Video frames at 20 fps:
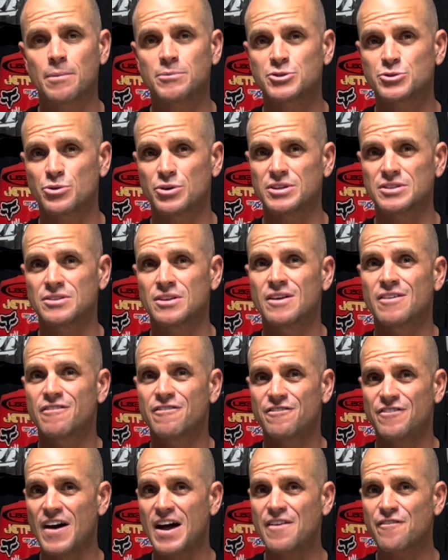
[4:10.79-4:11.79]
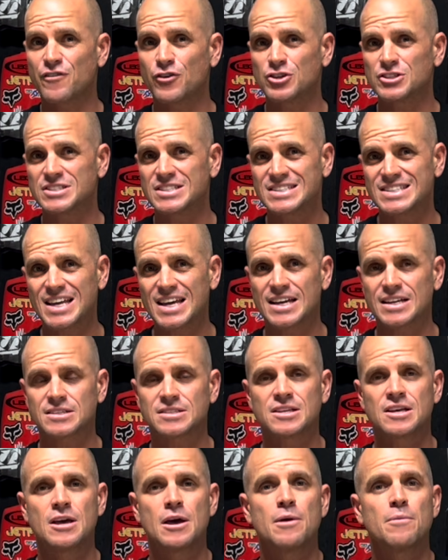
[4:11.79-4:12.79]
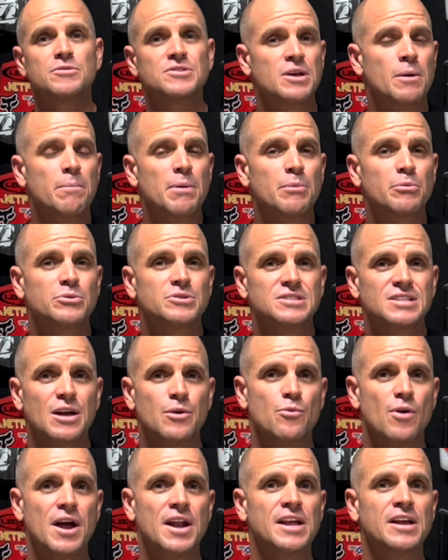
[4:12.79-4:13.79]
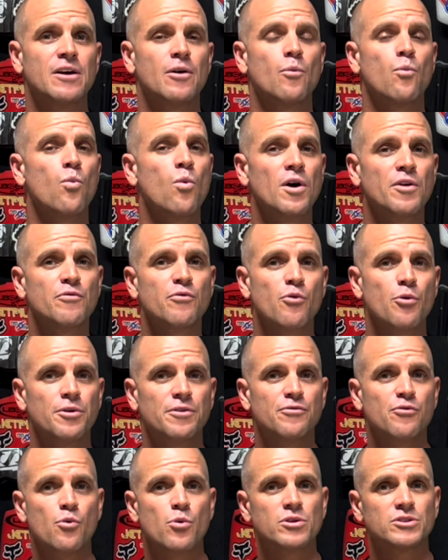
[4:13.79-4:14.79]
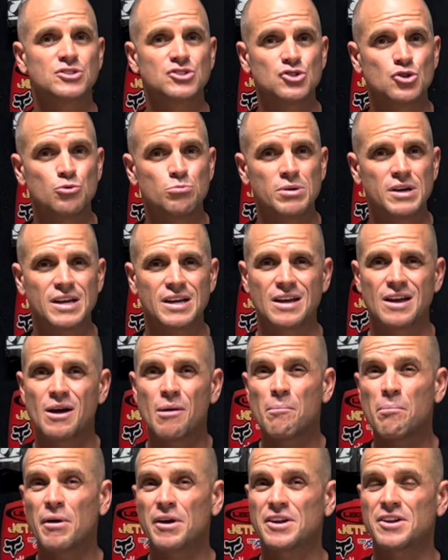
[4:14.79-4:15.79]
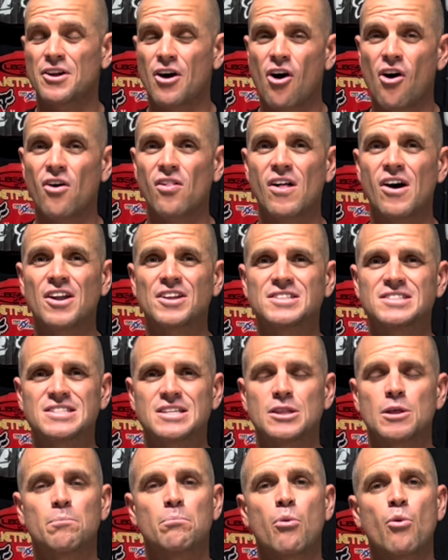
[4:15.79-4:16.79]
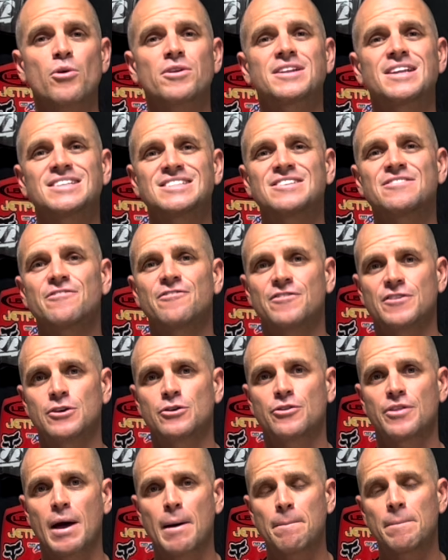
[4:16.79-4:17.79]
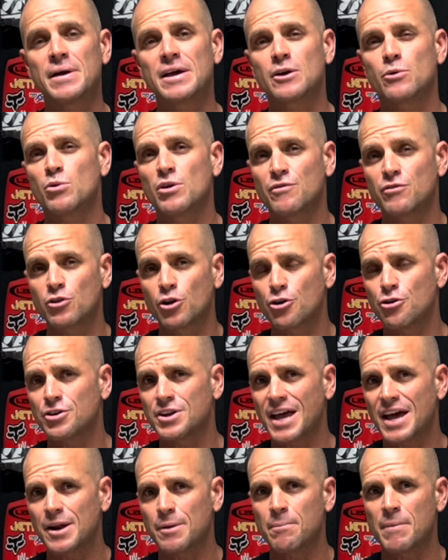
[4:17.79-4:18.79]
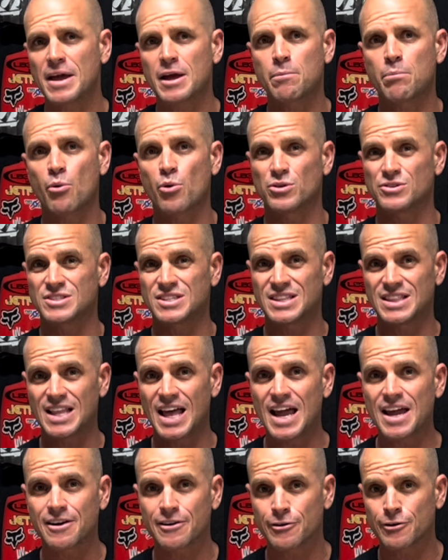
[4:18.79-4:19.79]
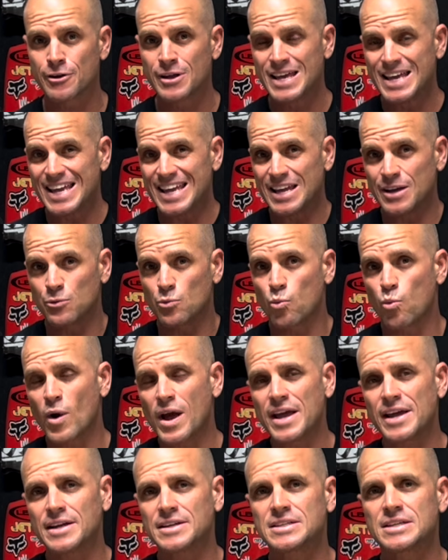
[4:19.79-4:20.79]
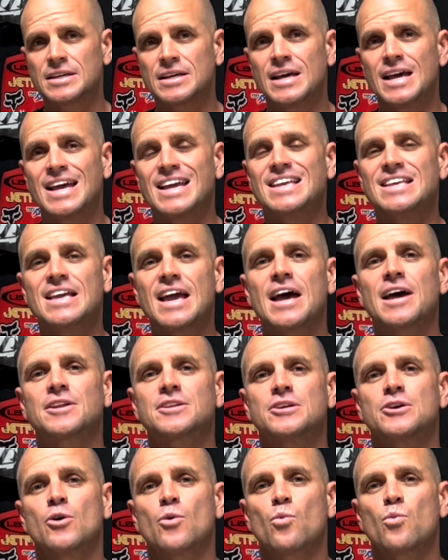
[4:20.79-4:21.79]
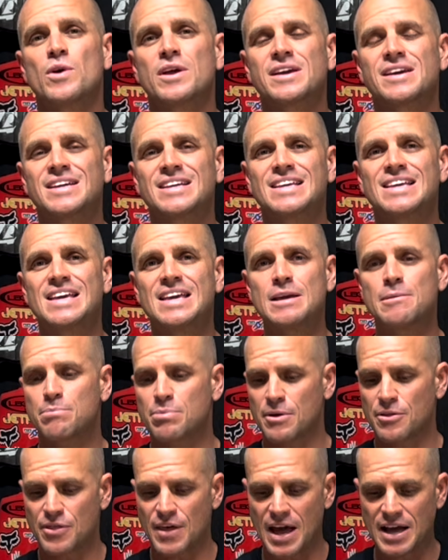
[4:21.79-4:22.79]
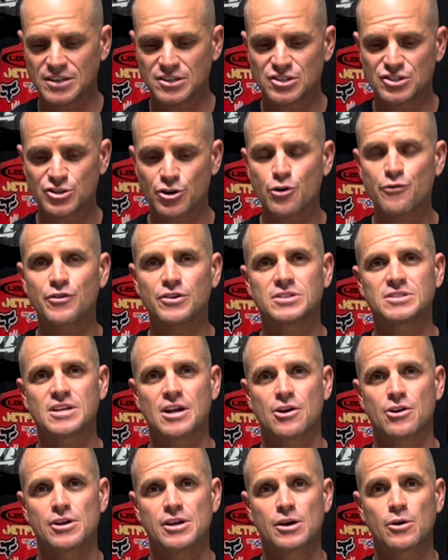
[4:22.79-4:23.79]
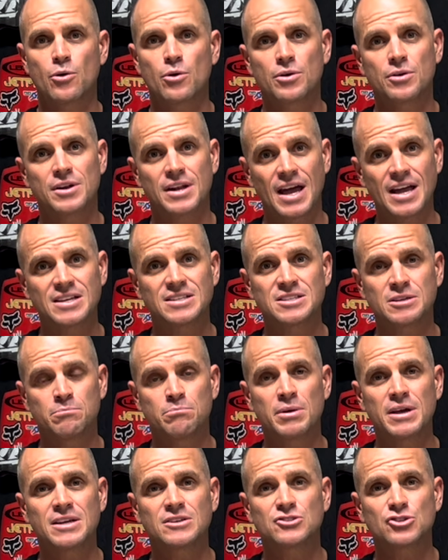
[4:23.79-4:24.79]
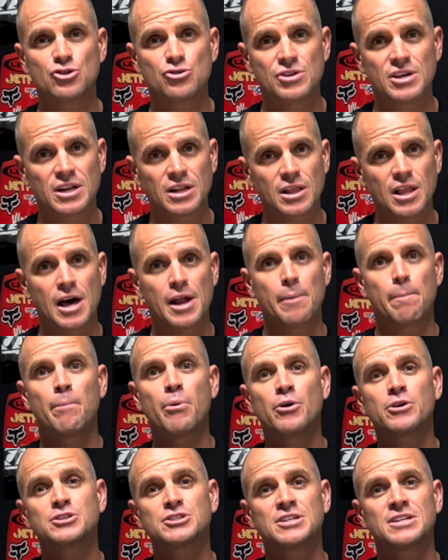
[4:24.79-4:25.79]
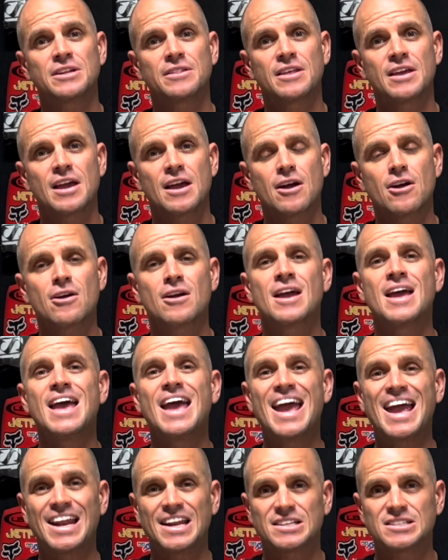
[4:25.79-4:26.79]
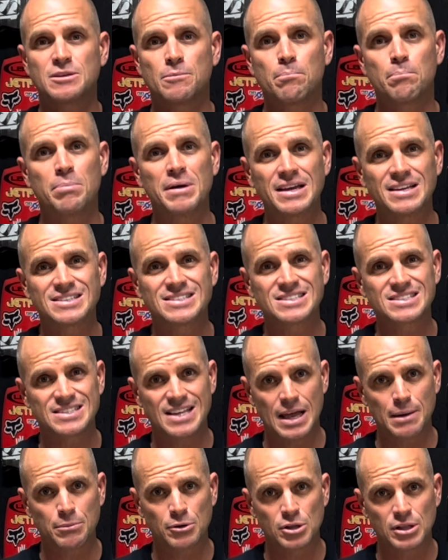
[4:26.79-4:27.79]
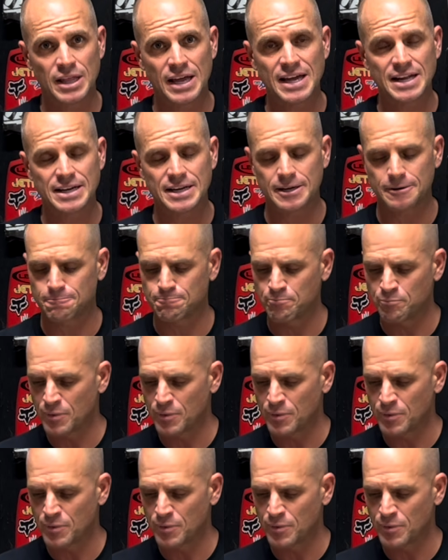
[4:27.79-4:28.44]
So at 5'6", some people would say riding a 144 is too big, but in all honesty, the board doesn't feel that big. We've learned how to make boards lighter in weight, yet we can keep that surface area nice and big so you get a lot of push into the air and it's a big stable landing.